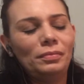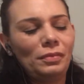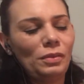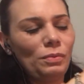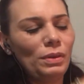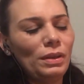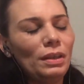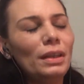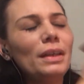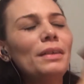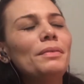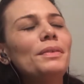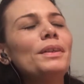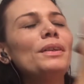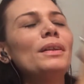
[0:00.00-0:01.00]
With your
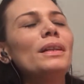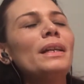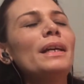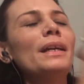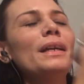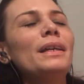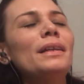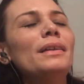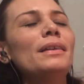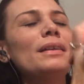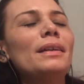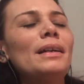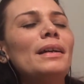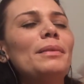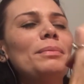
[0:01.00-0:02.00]
love and your light,
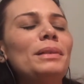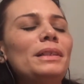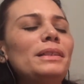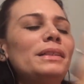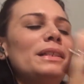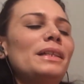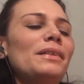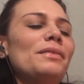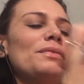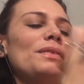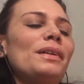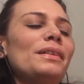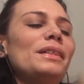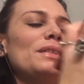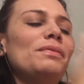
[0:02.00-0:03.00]
God, please
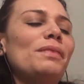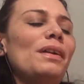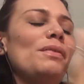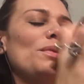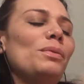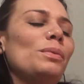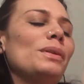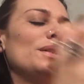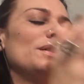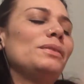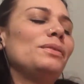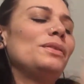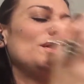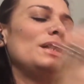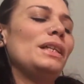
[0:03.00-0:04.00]
clarify this 5 of
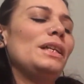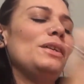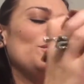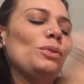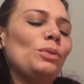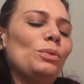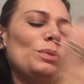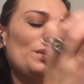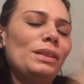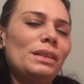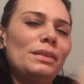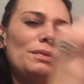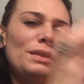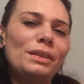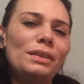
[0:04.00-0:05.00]
Wands for Leo. With
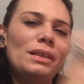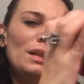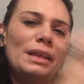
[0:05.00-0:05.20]
your love and your